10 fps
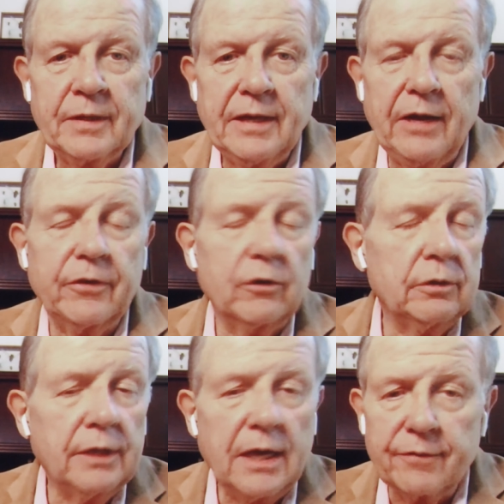Now there are
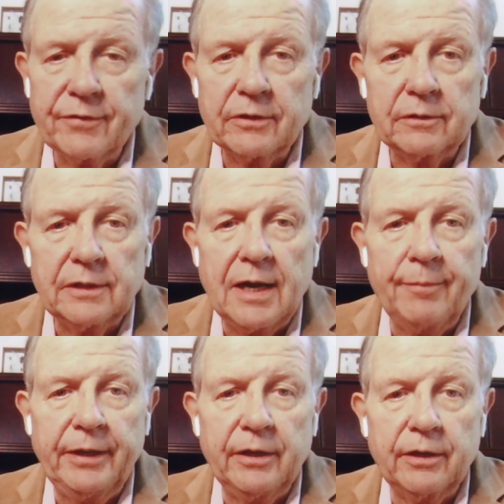a lot of other
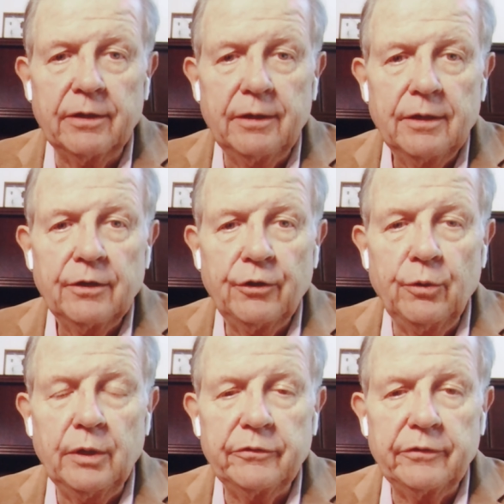lobbying
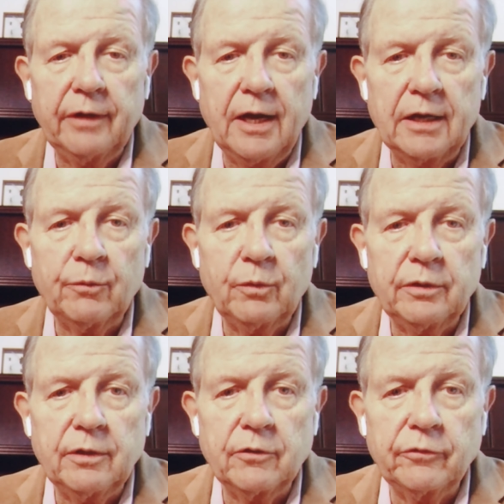units in Hollywood.
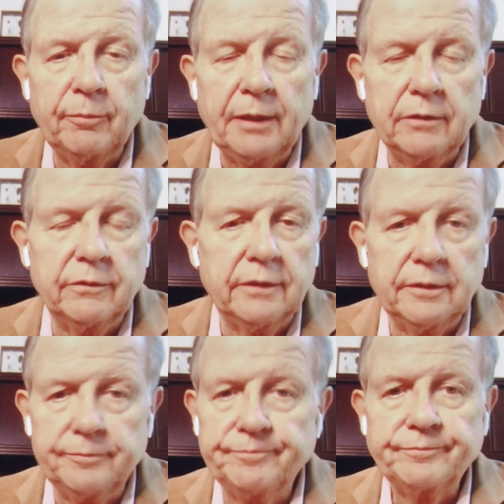There's about
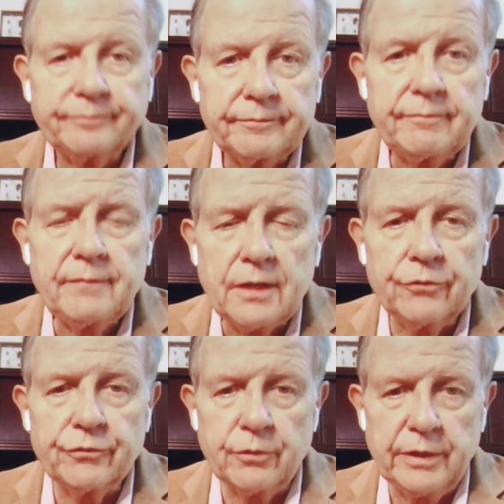uh,
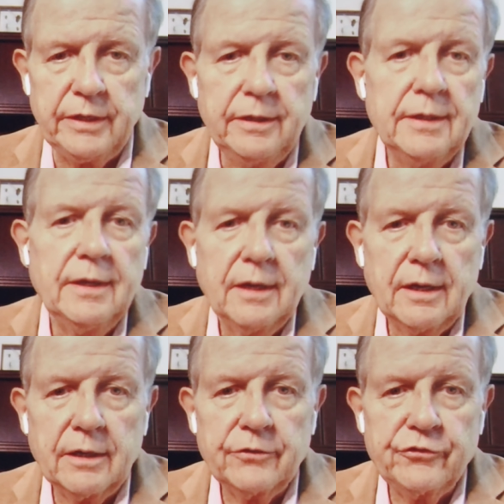30
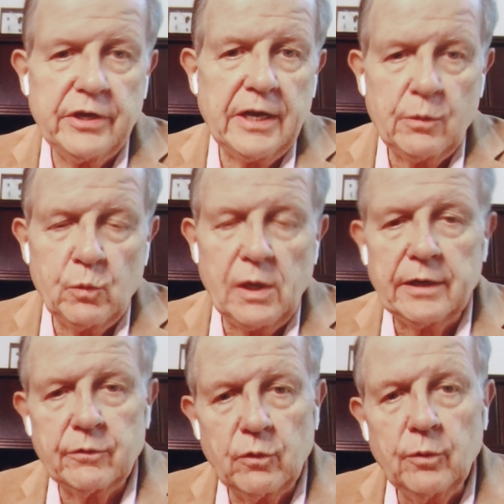uh, GAY
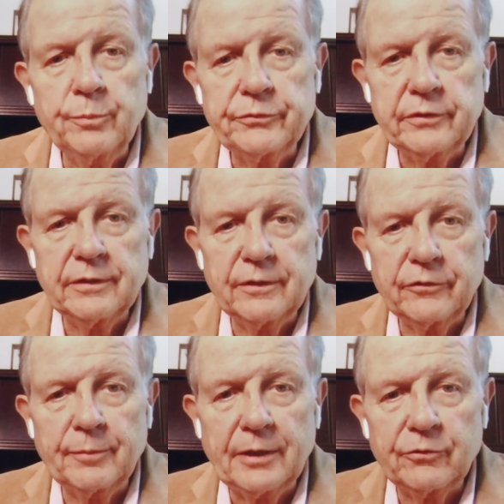groups, and
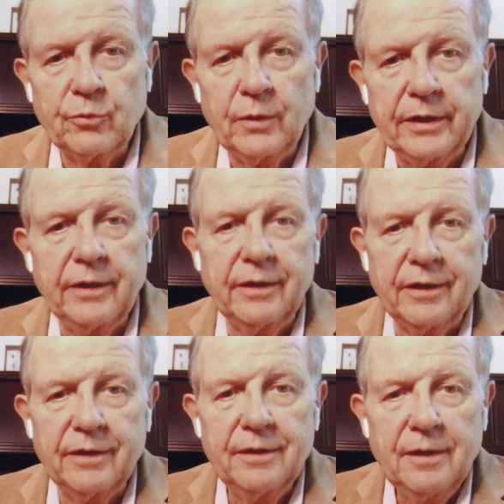there's about 20
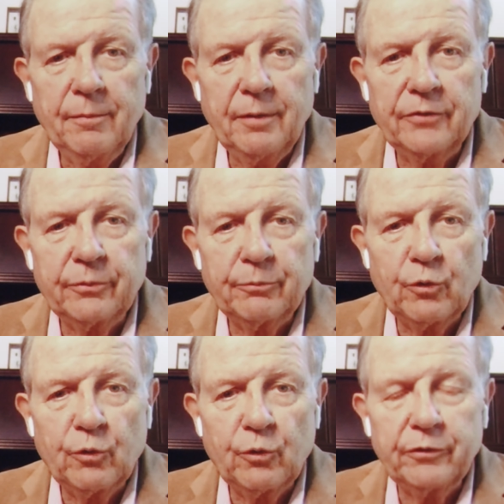uh, Muslim
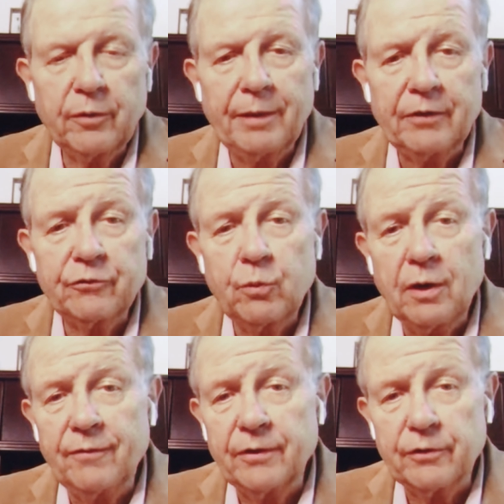groups. There are about
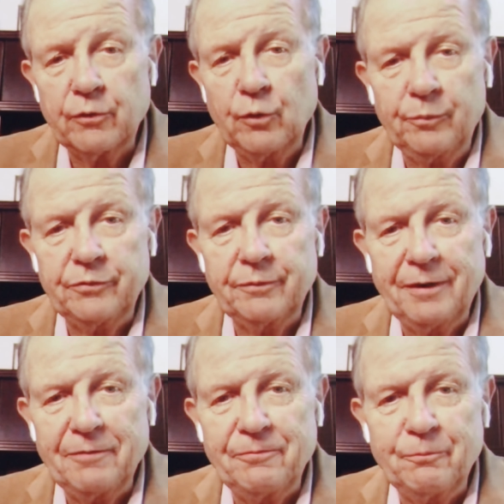1,200 groups. And
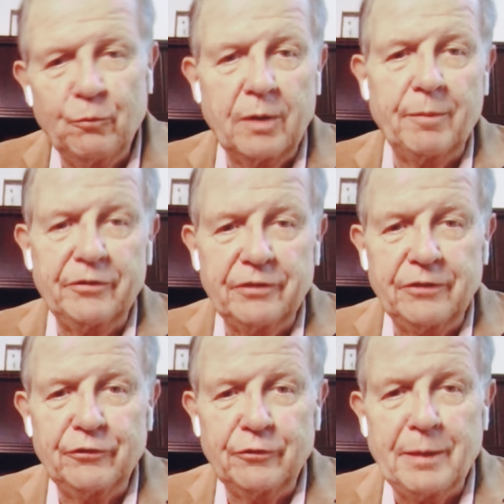my one of my
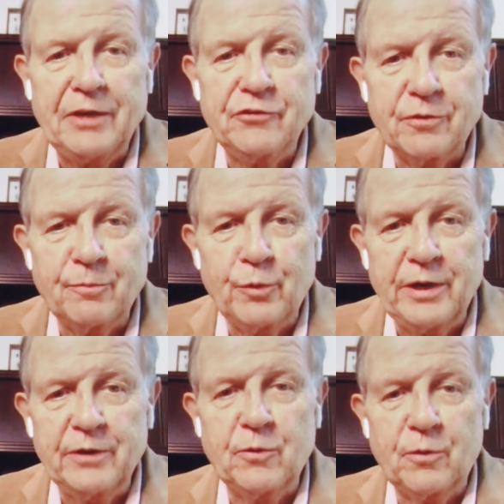sons is a major
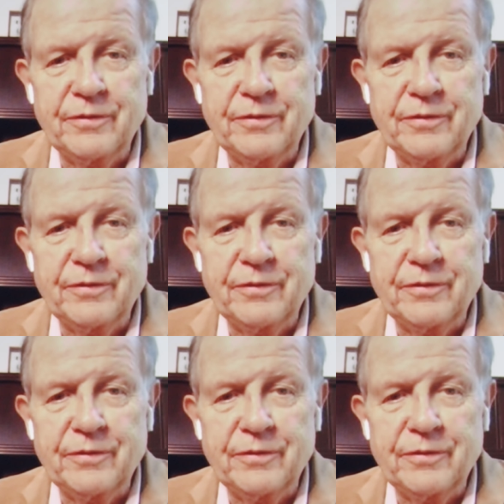Marine Corps.